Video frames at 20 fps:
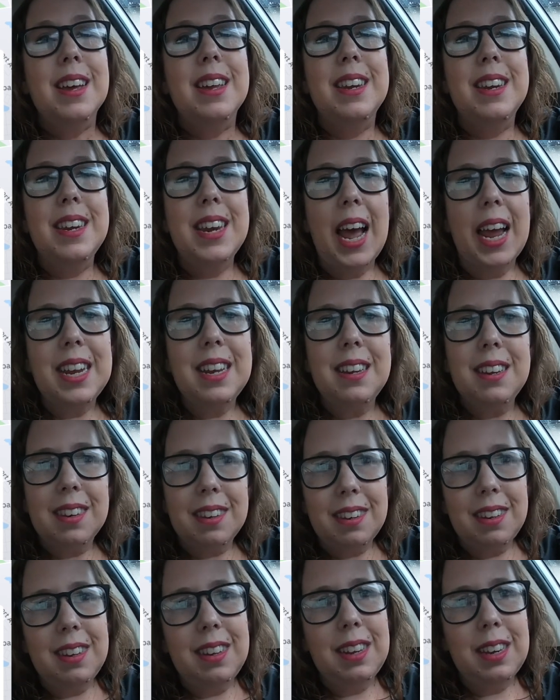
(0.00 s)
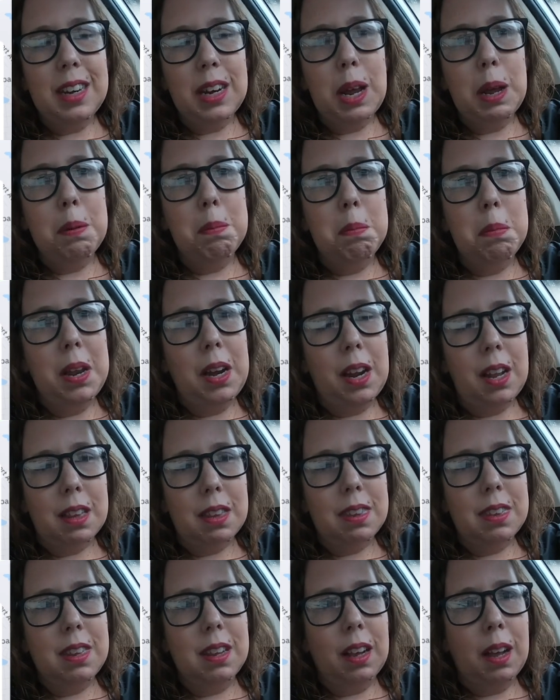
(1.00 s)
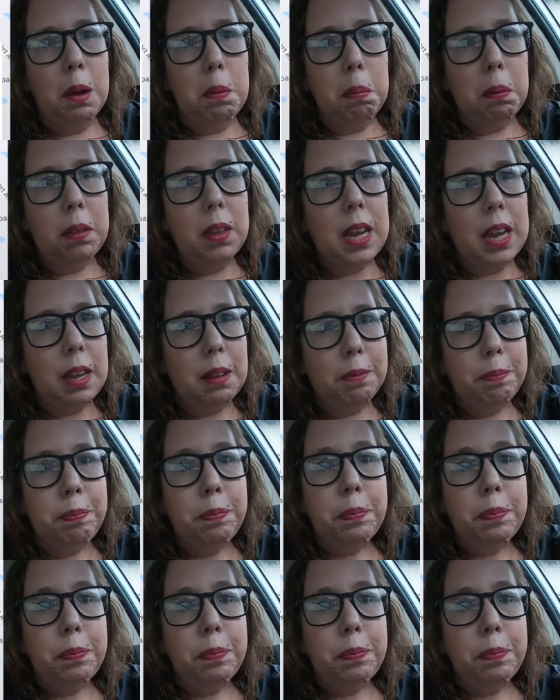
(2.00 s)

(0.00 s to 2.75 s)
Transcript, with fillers: 19 minutes to complete.